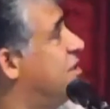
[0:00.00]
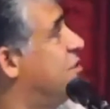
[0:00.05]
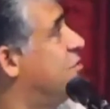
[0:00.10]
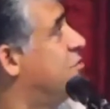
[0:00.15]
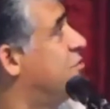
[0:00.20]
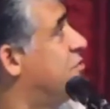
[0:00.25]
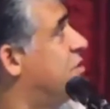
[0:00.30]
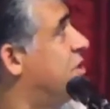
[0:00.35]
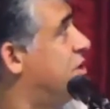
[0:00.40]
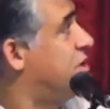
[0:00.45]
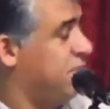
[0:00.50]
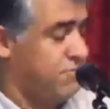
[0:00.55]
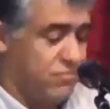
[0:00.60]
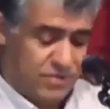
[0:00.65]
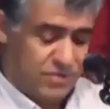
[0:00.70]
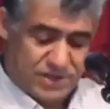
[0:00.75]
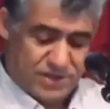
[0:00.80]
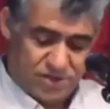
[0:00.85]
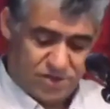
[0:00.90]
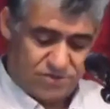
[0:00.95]
The, when
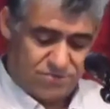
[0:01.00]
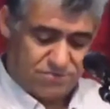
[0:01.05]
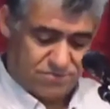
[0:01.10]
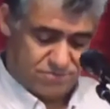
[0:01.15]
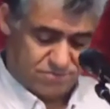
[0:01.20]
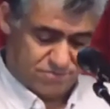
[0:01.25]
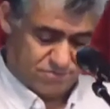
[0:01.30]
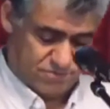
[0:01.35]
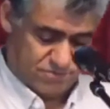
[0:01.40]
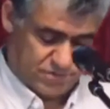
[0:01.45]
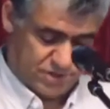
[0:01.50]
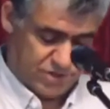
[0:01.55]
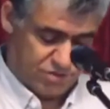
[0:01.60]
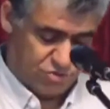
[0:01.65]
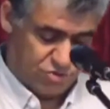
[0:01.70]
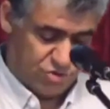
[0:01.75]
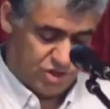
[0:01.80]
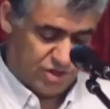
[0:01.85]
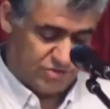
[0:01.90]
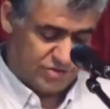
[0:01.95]
uh, in
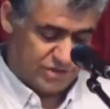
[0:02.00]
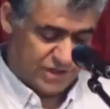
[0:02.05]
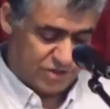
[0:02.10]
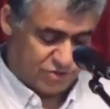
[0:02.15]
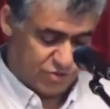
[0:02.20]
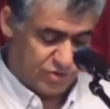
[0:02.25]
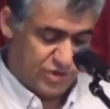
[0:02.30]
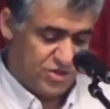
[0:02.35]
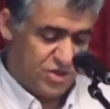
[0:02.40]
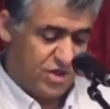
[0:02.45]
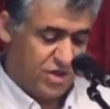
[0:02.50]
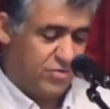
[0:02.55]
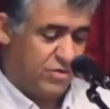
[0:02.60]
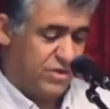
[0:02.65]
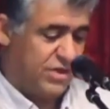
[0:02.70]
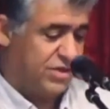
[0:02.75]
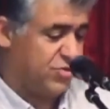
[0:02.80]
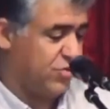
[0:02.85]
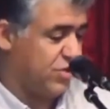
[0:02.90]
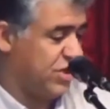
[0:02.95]
2020 I went to
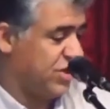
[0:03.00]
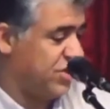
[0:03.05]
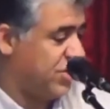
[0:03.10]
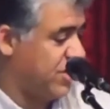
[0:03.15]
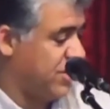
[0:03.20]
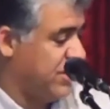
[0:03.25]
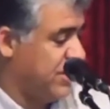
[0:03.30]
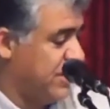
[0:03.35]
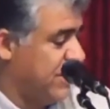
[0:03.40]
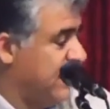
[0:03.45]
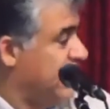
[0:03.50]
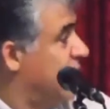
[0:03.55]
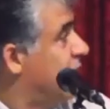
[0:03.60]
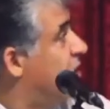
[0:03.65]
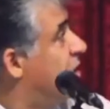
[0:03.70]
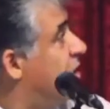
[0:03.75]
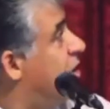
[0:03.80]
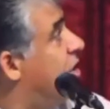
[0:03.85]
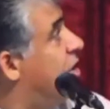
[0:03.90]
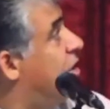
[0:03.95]
Iran,
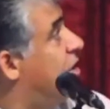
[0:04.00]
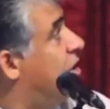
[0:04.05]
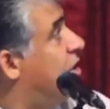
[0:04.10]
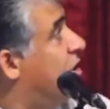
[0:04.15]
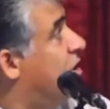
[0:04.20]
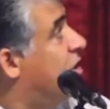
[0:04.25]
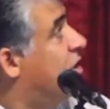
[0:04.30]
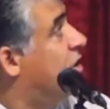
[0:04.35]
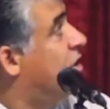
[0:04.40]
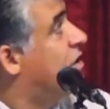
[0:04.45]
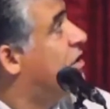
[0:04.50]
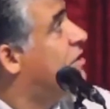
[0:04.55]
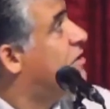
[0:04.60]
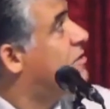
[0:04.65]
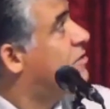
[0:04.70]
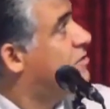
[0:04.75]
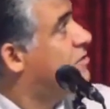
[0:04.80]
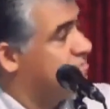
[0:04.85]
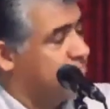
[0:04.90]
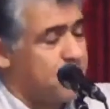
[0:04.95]
uh,
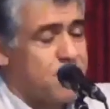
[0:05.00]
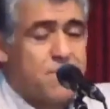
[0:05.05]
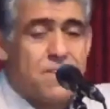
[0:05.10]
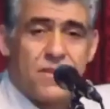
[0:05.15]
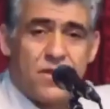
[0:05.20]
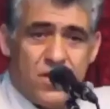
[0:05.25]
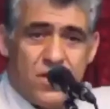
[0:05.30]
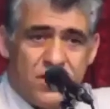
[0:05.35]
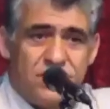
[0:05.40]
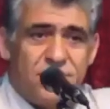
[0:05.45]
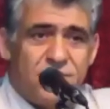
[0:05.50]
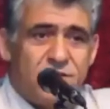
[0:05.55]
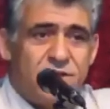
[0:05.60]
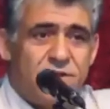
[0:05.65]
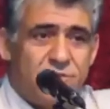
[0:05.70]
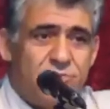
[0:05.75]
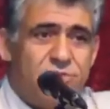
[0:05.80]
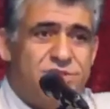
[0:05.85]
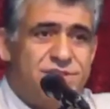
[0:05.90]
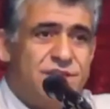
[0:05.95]
I, I
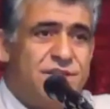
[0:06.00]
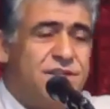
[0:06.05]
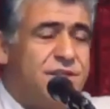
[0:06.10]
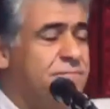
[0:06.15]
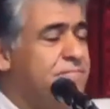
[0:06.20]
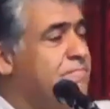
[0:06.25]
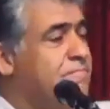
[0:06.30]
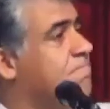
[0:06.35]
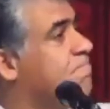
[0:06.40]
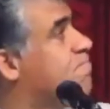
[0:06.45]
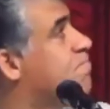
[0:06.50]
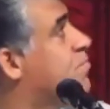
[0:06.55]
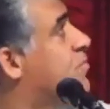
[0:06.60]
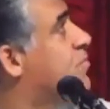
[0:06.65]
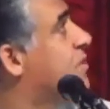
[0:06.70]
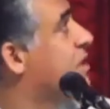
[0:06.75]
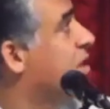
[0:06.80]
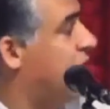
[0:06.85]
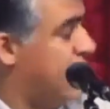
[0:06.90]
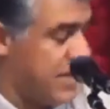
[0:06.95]
visit him
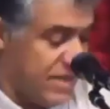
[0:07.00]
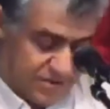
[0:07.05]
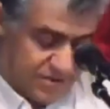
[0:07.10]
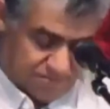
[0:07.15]
and